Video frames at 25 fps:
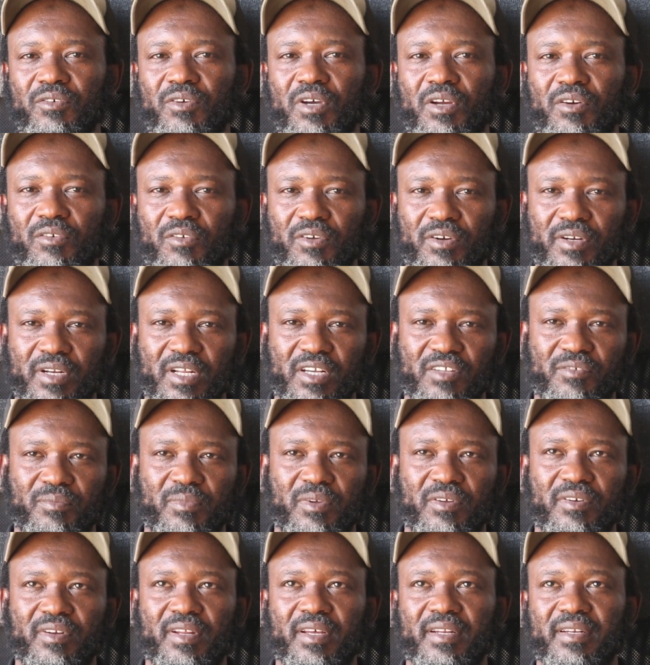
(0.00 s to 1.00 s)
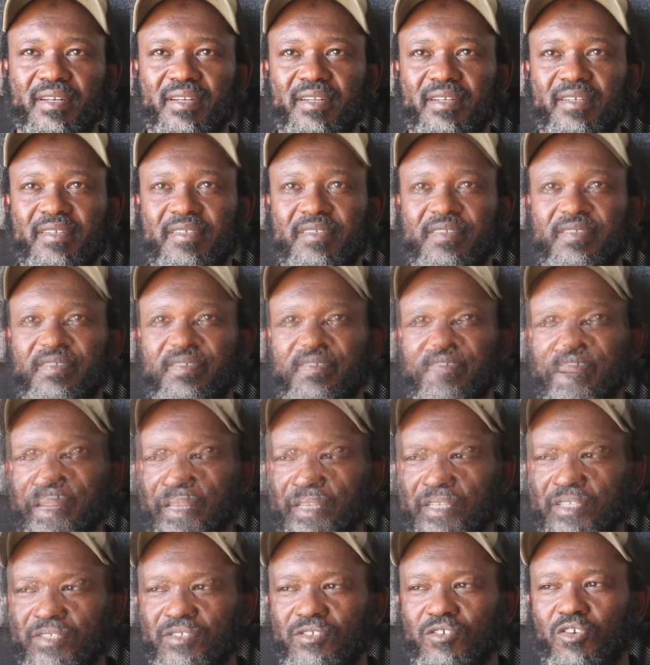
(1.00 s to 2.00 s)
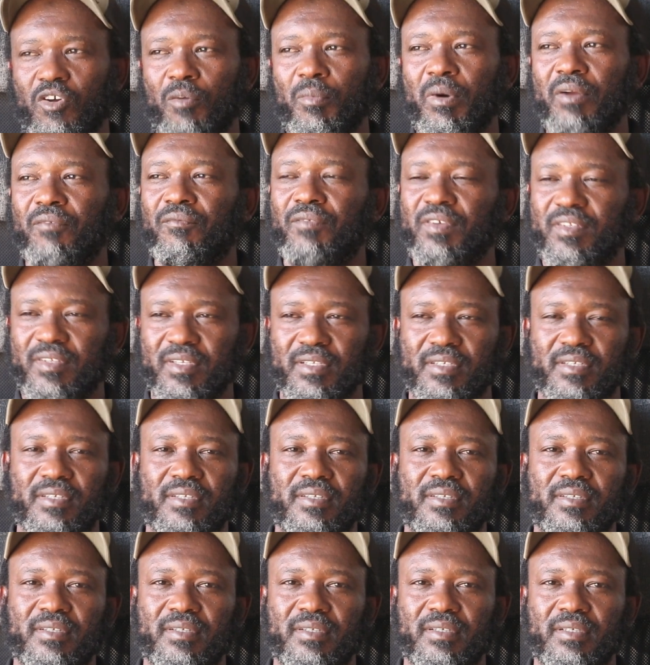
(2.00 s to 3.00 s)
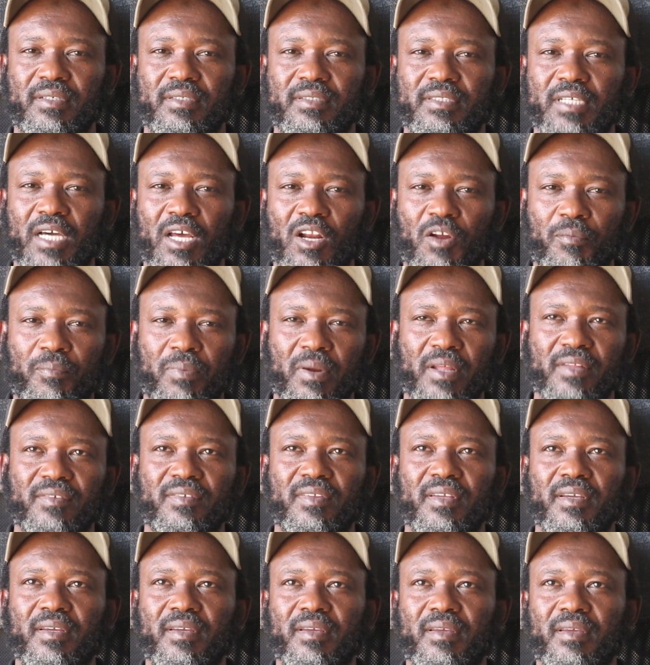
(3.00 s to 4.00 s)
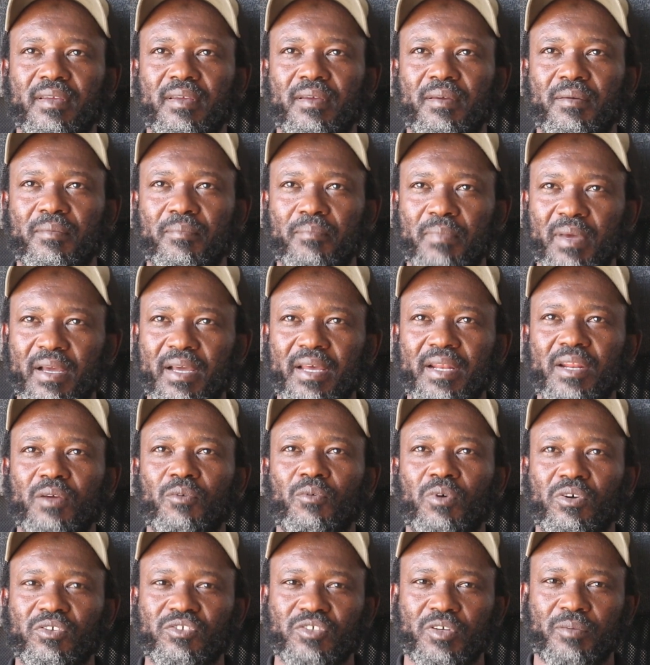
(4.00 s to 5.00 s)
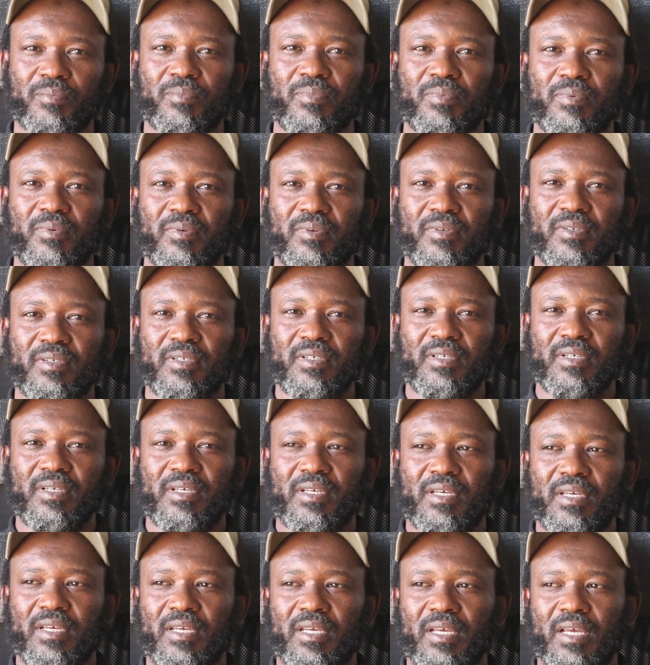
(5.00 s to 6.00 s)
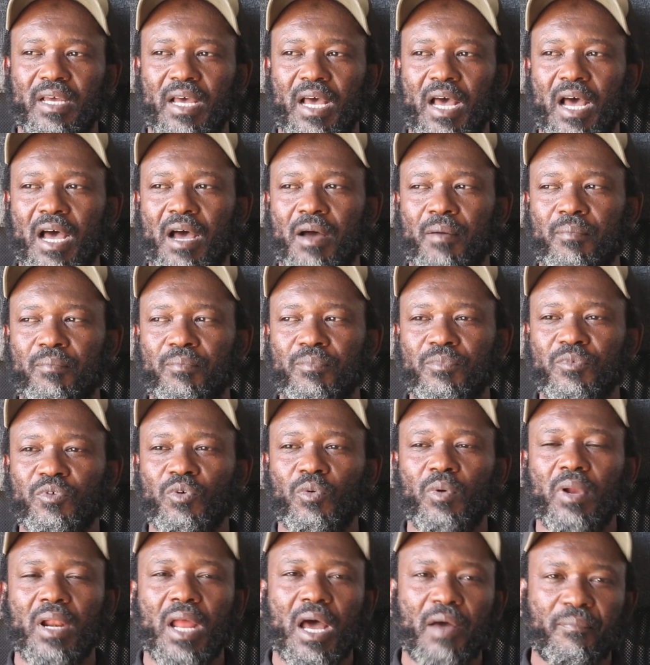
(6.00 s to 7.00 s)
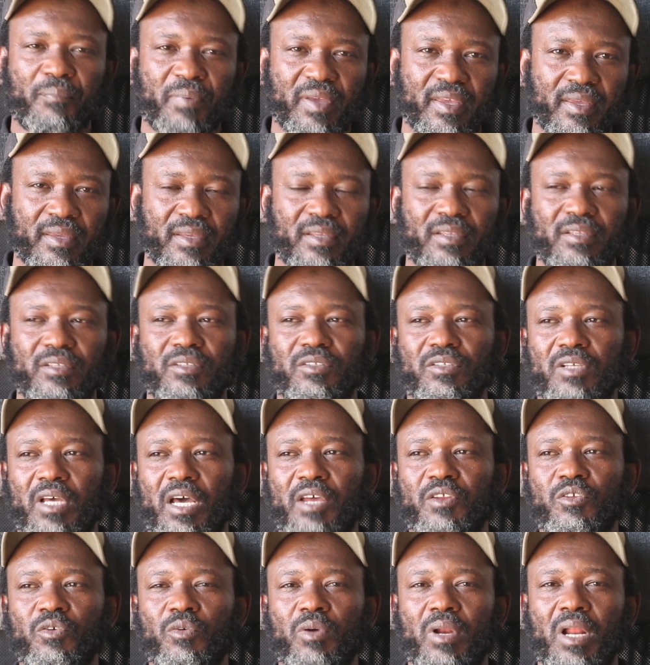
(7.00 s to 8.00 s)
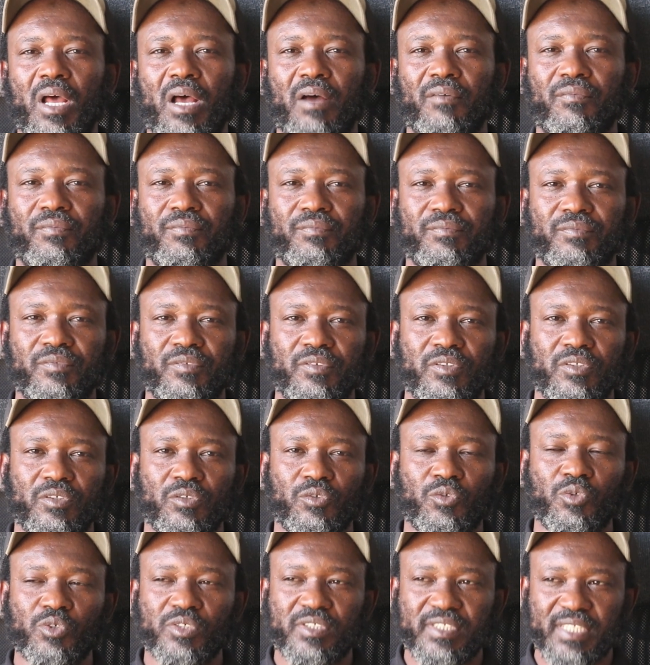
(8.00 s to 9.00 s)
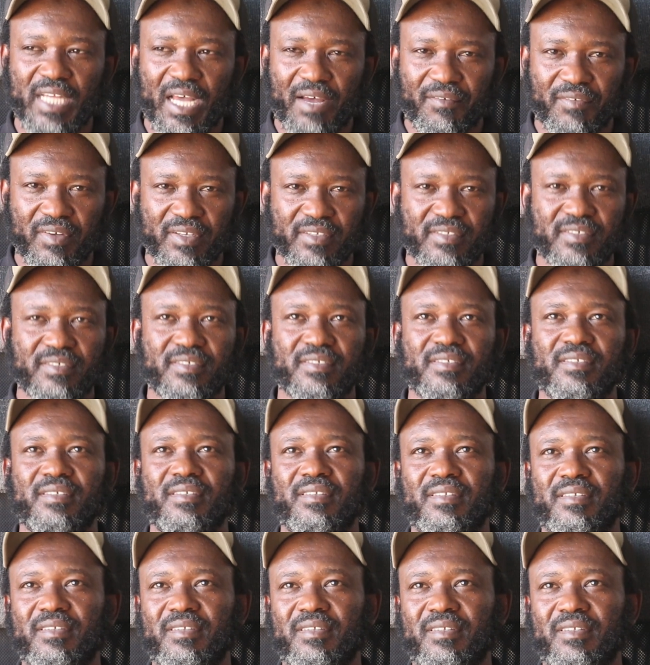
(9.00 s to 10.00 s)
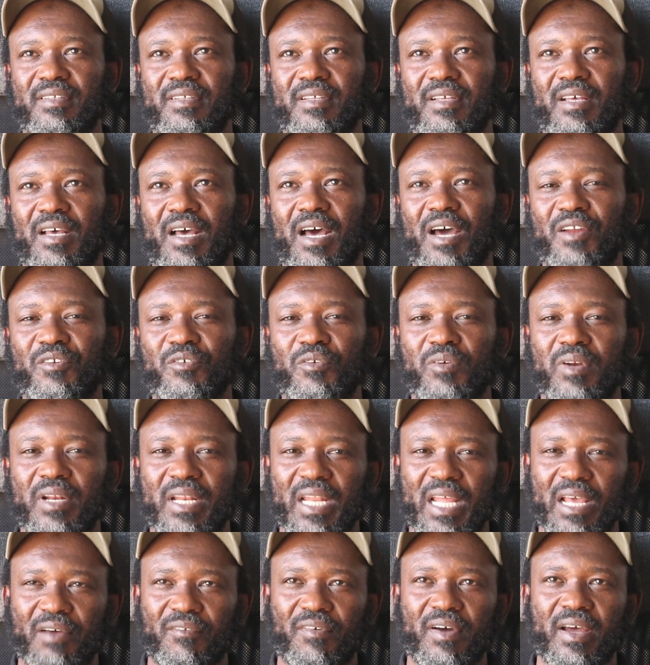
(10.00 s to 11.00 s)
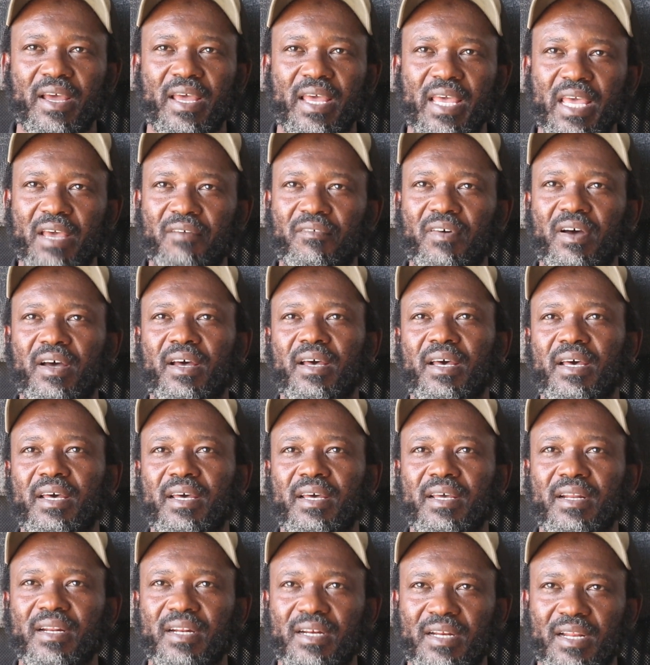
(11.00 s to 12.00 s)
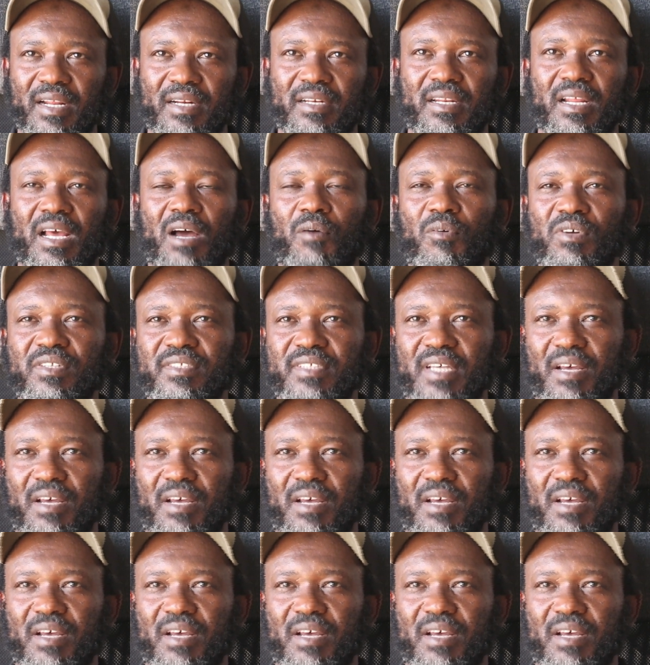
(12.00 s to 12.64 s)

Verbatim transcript: you can contact me on that please come and visit Jalo Plastic Mechanic Workshop um, you will happy and you will have good service and you will never ever regret our